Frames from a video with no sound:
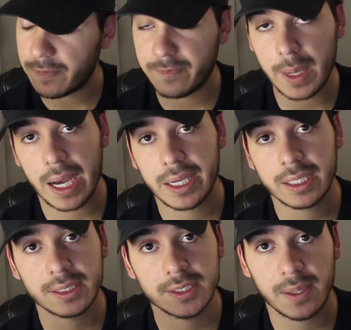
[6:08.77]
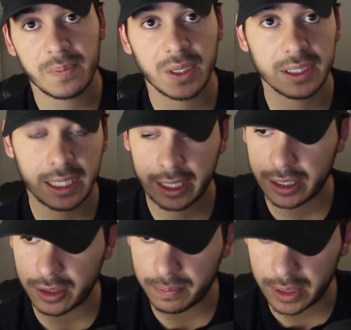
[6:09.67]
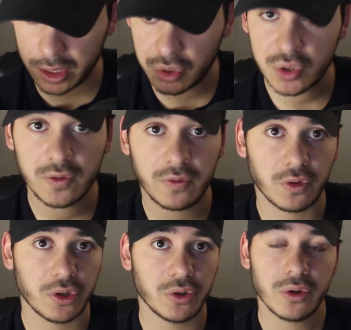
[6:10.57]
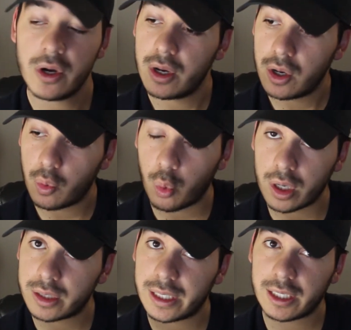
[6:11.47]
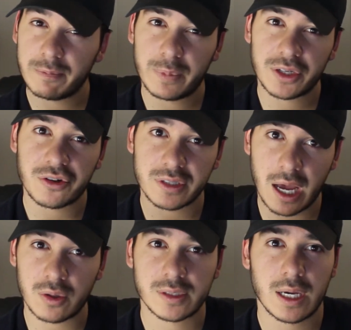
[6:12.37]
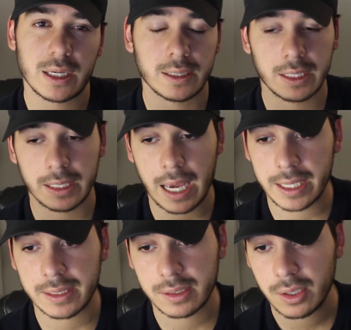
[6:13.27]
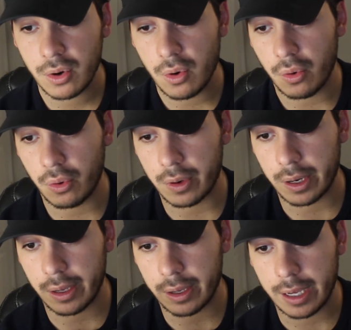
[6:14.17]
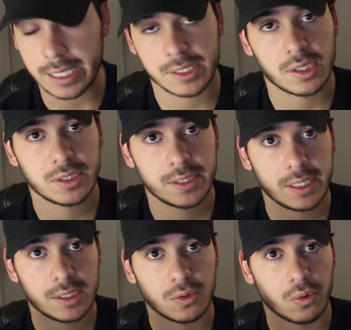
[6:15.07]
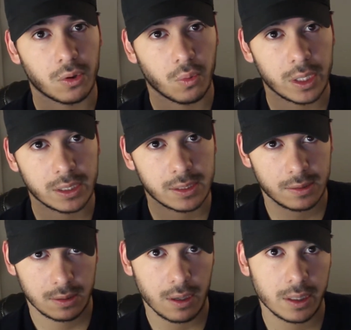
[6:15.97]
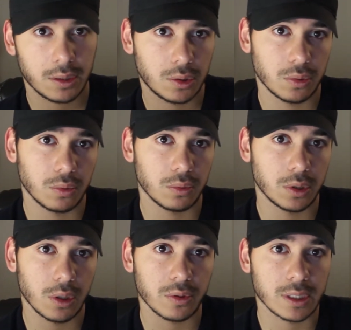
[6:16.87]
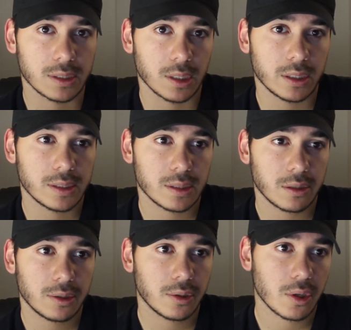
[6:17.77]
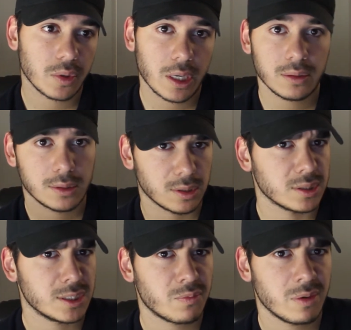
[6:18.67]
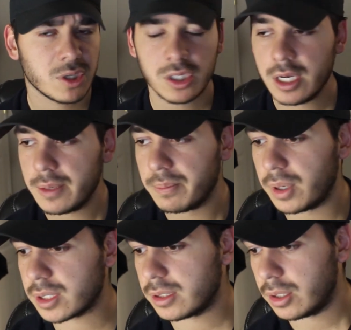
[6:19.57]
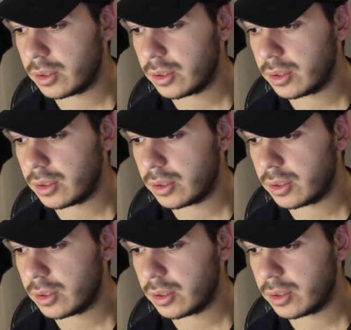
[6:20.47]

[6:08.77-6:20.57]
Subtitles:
of buying something that can be useful for you when taking pictures outside in the night, or at sunsets, or when it's starting to, the sun is starting to go down, sunset pretty much, but